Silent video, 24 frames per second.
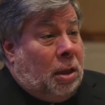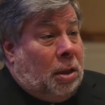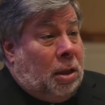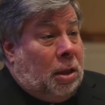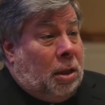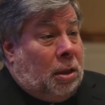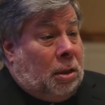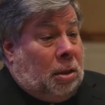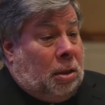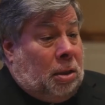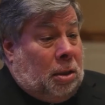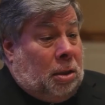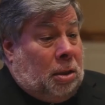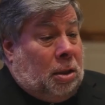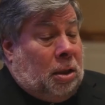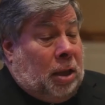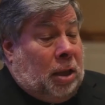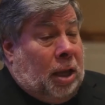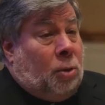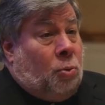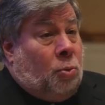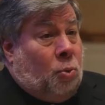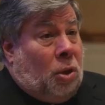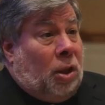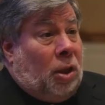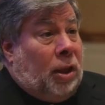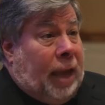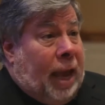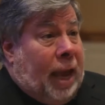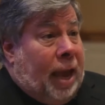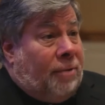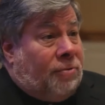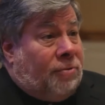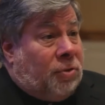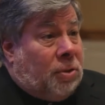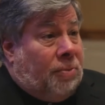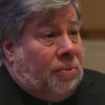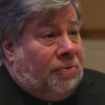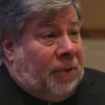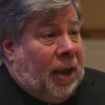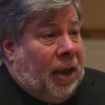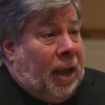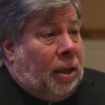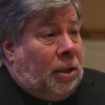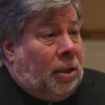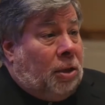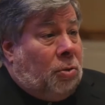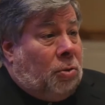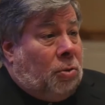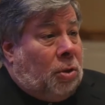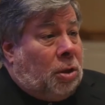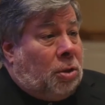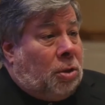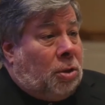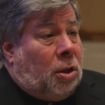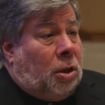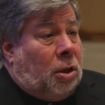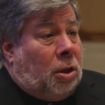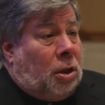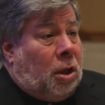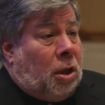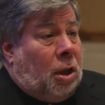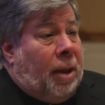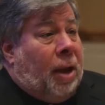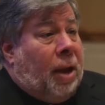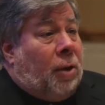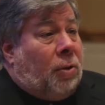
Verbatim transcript: that they really have some value that's going to come